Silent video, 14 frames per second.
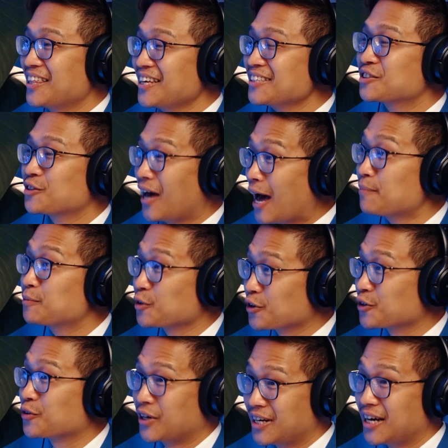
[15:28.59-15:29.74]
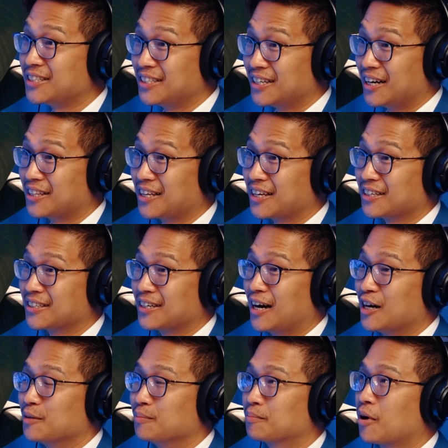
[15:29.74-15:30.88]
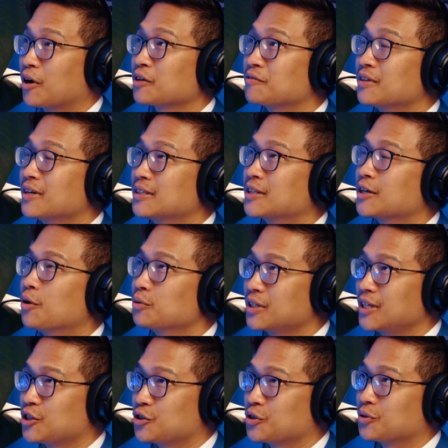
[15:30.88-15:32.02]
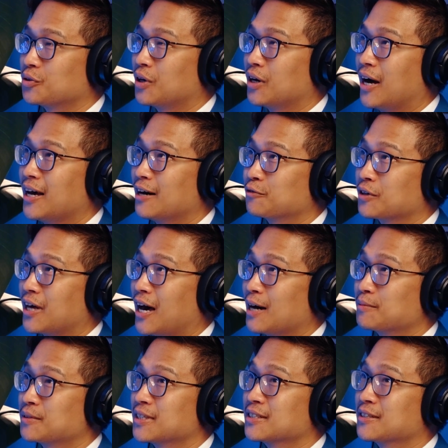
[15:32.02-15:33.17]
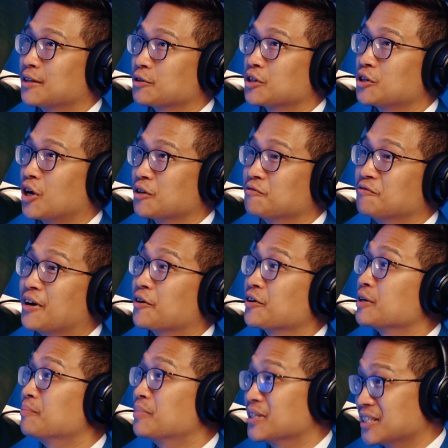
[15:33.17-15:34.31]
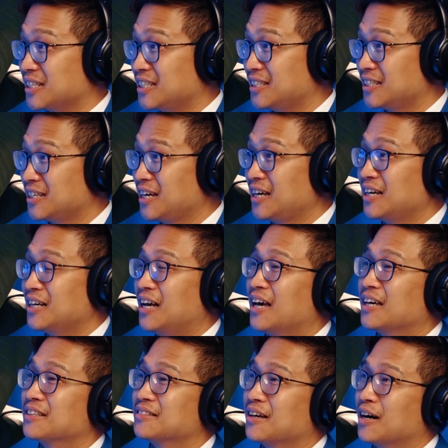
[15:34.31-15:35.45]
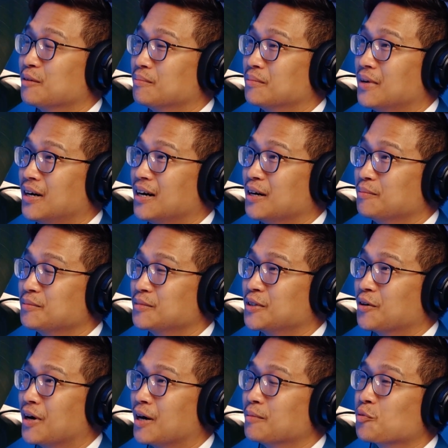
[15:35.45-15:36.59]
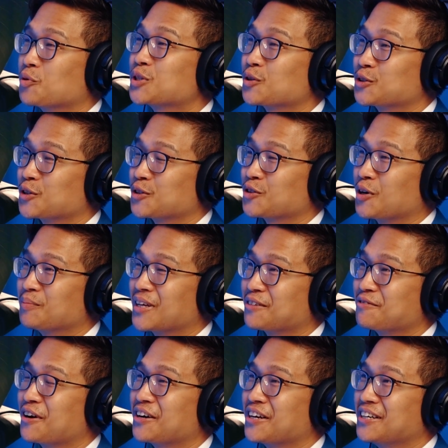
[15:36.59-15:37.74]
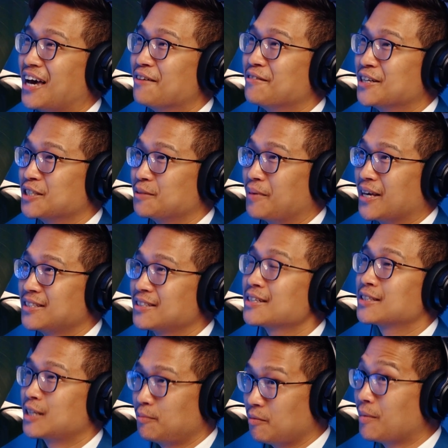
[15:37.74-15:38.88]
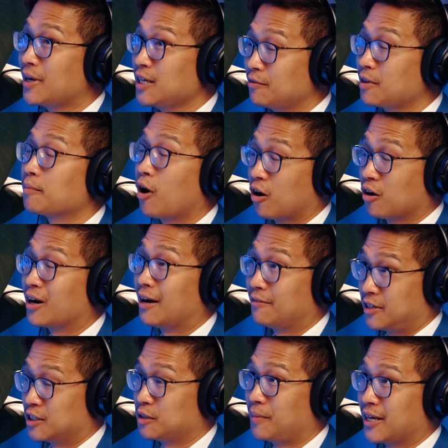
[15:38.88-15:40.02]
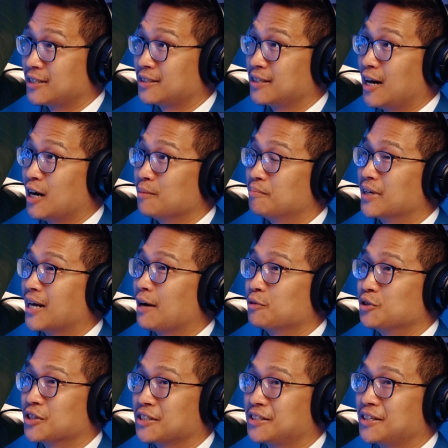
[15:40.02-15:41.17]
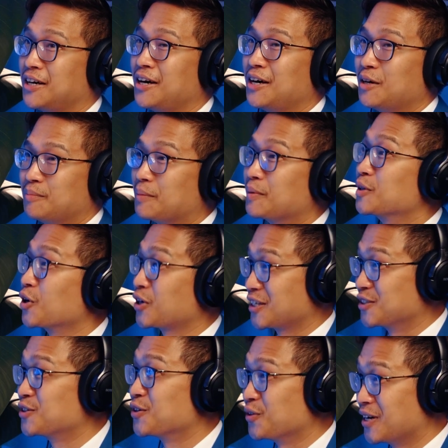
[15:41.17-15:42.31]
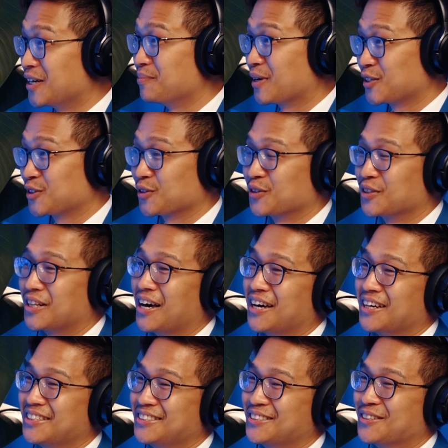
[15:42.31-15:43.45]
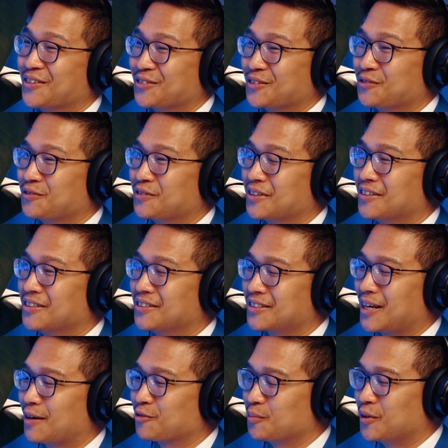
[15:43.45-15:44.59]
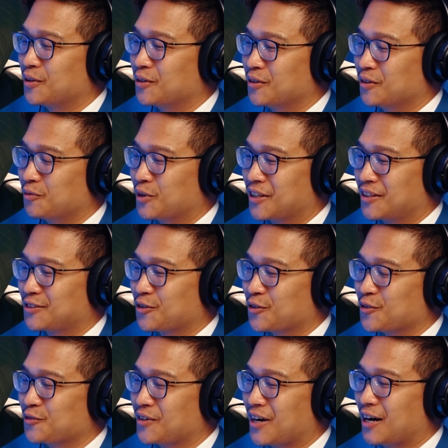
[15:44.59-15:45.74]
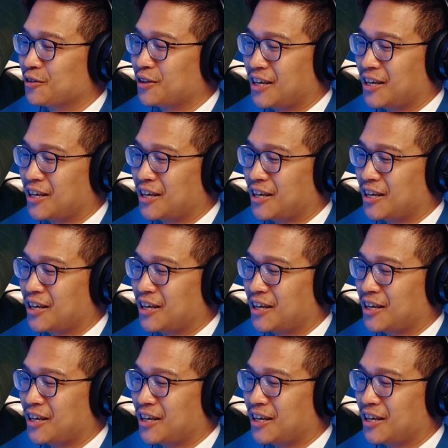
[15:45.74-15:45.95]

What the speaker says: think apps are a great idea. I think part of the only issue I have with apps is there's a lot of variability, and you know, I'm a researcher, so I'm like very evidence based. Many of them are evidence based, but I would just maybe look into it, make sure that you know you feel comfortable with sort of how